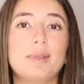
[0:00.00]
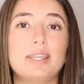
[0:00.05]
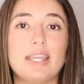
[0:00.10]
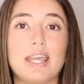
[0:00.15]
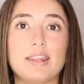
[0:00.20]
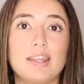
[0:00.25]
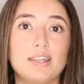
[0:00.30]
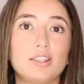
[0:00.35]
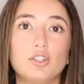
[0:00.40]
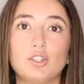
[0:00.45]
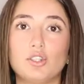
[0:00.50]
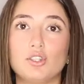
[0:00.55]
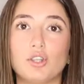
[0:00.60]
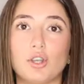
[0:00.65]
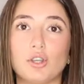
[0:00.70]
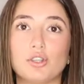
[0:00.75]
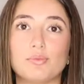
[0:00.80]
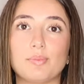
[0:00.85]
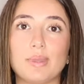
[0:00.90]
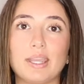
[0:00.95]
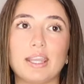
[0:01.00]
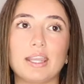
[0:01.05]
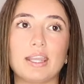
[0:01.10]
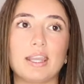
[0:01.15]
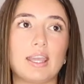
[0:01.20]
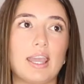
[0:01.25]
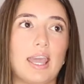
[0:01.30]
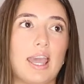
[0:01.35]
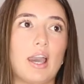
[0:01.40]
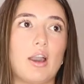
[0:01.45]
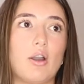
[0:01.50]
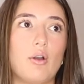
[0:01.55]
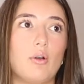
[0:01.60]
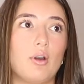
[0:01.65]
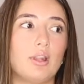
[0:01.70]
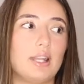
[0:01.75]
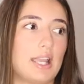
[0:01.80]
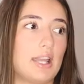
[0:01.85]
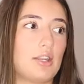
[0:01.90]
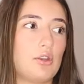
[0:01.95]
But yeah, that just shows me
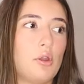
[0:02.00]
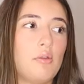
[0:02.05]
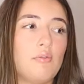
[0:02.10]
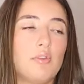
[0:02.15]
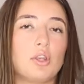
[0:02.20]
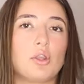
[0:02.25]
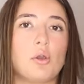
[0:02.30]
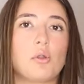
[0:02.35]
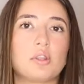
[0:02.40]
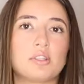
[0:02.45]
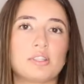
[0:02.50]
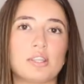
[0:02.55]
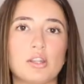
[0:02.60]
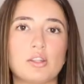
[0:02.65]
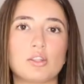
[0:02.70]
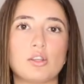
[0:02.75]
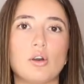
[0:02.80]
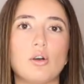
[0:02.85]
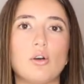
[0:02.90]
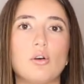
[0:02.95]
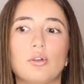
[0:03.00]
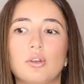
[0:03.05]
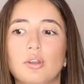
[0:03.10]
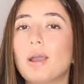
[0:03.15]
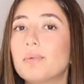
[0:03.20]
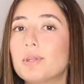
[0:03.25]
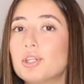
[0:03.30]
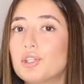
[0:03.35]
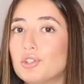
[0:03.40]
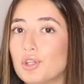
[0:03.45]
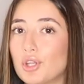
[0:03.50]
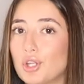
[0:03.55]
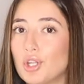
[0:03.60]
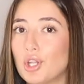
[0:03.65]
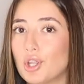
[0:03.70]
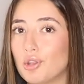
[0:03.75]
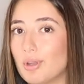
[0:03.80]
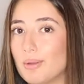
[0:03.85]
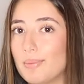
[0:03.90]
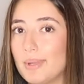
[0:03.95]
how, like, I don't even notice that it's on. I'm going to show
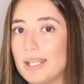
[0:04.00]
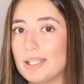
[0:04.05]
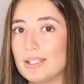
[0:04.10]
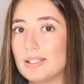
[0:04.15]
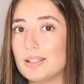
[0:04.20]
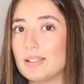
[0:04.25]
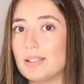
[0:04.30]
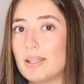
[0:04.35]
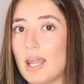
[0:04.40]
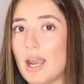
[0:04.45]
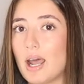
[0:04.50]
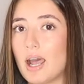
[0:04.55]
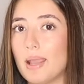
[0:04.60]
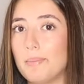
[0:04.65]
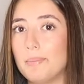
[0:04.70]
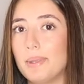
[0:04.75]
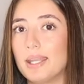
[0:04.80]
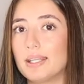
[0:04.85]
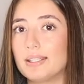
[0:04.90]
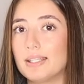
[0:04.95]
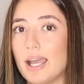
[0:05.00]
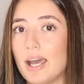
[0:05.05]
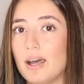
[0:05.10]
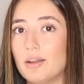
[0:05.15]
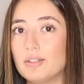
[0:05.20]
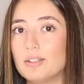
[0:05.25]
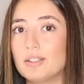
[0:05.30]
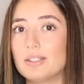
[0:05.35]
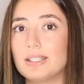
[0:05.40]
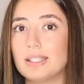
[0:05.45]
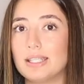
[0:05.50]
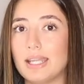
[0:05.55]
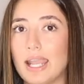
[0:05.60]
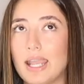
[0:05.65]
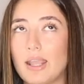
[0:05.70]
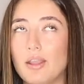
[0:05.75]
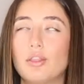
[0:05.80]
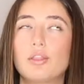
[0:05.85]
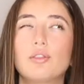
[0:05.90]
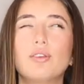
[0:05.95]
you three pieces that I picked out
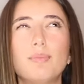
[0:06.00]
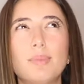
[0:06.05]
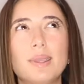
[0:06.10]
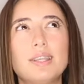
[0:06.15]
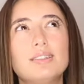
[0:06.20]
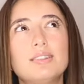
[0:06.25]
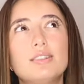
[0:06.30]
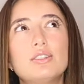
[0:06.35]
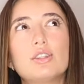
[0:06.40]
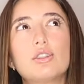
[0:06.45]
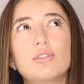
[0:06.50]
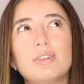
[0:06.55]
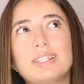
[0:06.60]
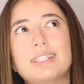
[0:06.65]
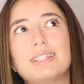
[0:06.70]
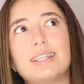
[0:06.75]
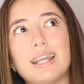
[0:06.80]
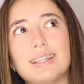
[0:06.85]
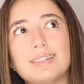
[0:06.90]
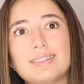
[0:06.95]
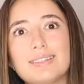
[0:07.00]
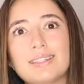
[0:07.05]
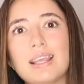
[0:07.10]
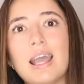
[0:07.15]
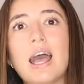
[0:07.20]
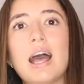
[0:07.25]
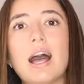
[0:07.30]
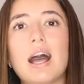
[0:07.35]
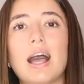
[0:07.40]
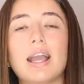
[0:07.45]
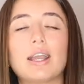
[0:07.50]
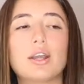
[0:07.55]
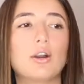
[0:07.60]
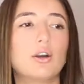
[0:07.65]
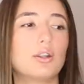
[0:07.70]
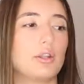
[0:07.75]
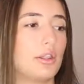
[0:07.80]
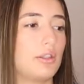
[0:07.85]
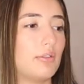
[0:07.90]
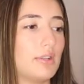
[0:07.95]
today. Three sets. I
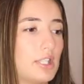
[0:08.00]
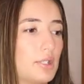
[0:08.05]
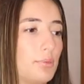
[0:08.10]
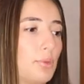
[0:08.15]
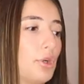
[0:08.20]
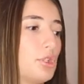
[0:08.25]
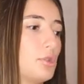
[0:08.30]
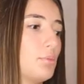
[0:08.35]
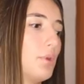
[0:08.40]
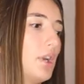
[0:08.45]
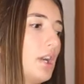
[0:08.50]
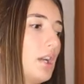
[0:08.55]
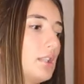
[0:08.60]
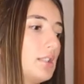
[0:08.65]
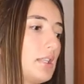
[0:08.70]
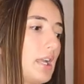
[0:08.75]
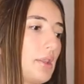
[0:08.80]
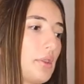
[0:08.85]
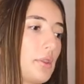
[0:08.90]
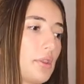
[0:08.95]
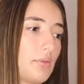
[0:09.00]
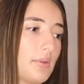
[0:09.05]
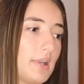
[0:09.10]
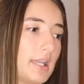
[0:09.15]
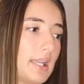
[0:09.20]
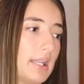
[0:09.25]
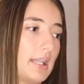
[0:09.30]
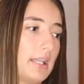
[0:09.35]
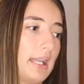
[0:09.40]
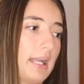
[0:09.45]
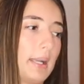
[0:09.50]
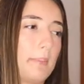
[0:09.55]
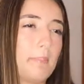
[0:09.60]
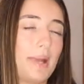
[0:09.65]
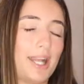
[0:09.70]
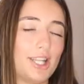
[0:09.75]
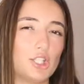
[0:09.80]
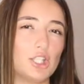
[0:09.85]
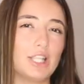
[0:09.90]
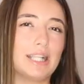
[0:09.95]
got three sports bras and three like
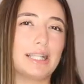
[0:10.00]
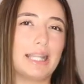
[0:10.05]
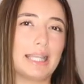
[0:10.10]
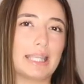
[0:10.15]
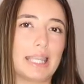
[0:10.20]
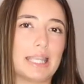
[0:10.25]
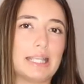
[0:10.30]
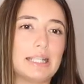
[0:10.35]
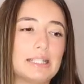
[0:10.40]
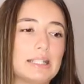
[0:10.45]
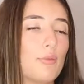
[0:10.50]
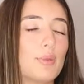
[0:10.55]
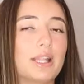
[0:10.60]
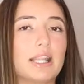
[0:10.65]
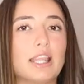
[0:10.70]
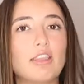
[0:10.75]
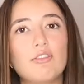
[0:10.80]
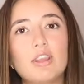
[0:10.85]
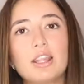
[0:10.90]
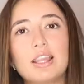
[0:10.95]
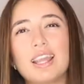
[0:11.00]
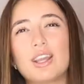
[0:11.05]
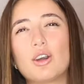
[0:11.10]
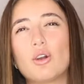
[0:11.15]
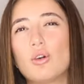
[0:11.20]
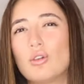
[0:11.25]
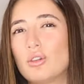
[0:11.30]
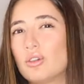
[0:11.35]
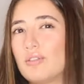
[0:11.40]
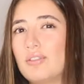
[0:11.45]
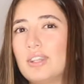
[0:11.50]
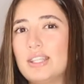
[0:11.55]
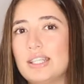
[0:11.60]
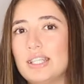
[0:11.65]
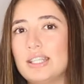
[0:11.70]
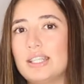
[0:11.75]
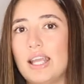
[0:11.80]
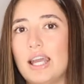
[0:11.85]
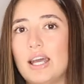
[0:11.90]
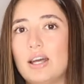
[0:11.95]
matching leggings. I'll be leaving like all of the
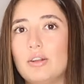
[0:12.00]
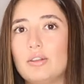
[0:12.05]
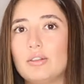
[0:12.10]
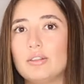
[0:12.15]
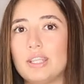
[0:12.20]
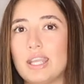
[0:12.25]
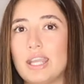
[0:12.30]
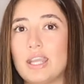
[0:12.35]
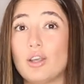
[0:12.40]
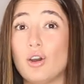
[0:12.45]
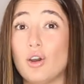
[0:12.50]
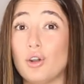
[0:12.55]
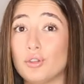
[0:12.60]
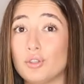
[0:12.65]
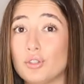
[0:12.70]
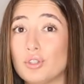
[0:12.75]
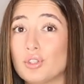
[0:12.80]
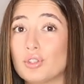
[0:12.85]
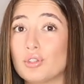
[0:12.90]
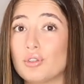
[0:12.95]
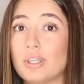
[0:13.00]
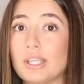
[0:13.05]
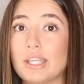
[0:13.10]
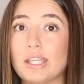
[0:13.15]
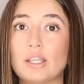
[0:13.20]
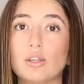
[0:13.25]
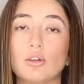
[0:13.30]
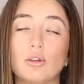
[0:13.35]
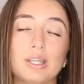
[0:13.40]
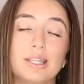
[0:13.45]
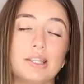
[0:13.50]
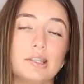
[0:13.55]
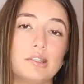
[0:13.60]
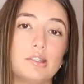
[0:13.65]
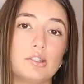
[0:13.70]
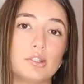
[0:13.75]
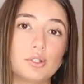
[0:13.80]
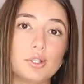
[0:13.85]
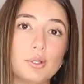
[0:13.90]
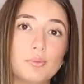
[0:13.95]
details either on the screen or in the
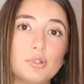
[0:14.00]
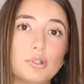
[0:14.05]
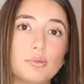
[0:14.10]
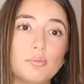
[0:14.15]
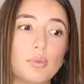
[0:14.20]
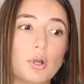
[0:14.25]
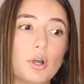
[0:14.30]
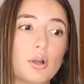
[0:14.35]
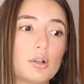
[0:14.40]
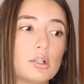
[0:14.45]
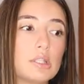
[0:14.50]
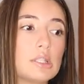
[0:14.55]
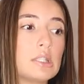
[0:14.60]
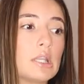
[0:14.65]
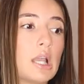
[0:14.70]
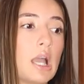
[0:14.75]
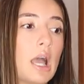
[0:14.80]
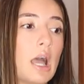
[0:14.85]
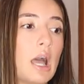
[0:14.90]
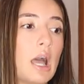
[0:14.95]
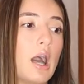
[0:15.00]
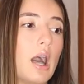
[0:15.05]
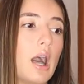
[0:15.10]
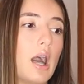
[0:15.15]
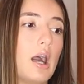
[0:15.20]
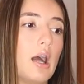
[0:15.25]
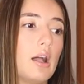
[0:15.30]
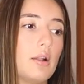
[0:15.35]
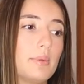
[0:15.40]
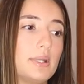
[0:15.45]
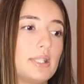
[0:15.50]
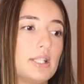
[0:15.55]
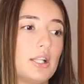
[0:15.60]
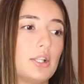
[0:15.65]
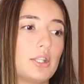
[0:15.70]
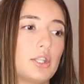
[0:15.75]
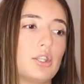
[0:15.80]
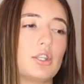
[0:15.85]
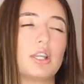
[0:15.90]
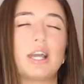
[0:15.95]
description box. I'll be
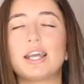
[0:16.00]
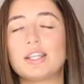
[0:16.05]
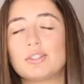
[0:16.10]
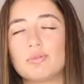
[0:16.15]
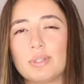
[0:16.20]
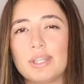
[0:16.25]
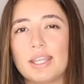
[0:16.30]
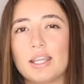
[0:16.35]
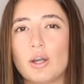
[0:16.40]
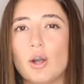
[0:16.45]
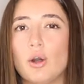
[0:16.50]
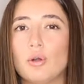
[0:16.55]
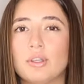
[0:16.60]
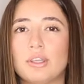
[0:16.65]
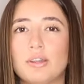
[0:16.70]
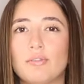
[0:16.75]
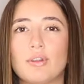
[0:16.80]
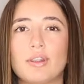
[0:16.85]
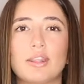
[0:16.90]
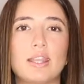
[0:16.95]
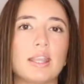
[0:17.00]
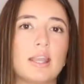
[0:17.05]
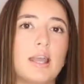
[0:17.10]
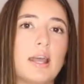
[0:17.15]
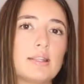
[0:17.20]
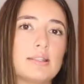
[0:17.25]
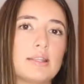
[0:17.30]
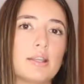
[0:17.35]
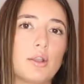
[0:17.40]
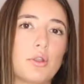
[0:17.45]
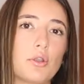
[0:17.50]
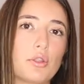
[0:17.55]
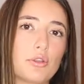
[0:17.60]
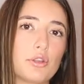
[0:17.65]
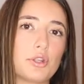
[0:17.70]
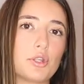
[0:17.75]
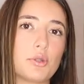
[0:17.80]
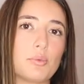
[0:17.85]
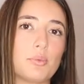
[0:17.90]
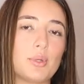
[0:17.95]
telling you guys what they're called and everything as I go
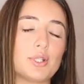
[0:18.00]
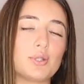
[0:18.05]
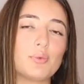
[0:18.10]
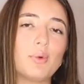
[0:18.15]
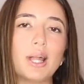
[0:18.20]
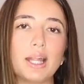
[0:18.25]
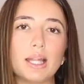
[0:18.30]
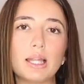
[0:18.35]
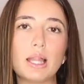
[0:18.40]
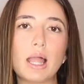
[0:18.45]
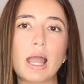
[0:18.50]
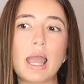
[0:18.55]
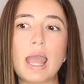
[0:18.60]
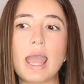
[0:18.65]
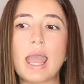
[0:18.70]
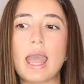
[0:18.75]
through them as well.